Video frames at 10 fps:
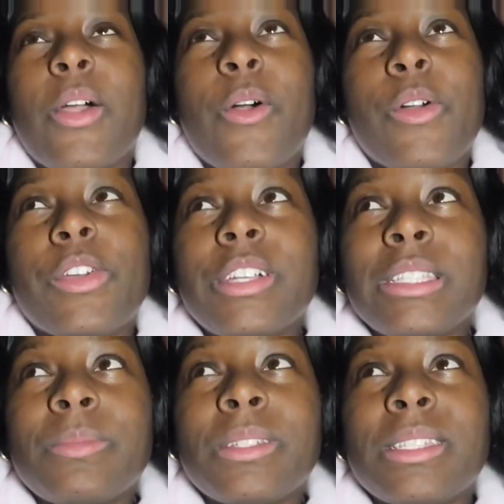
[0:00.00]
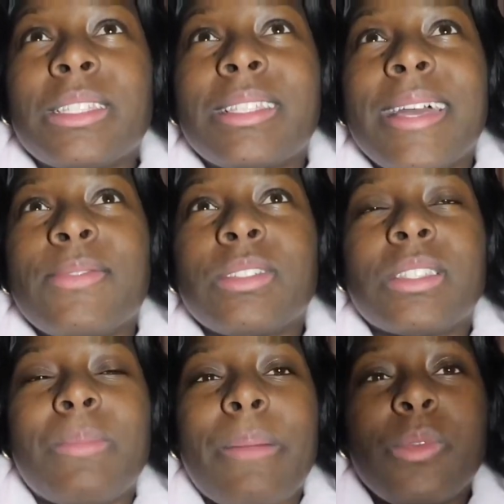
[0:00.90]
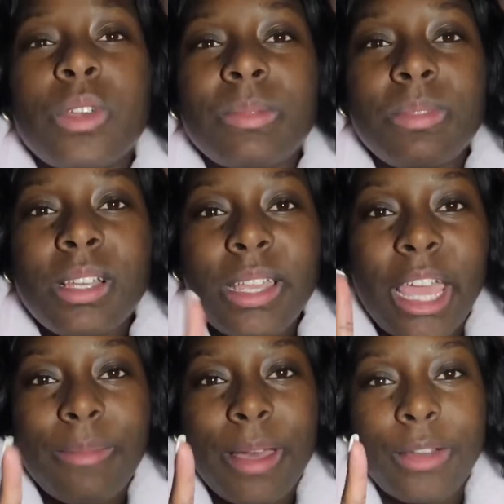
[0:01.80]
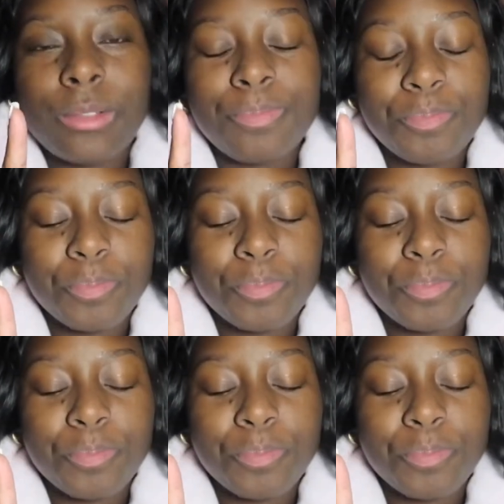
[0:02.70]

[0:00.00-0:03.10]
On Christmas, that was my mucus plug came out,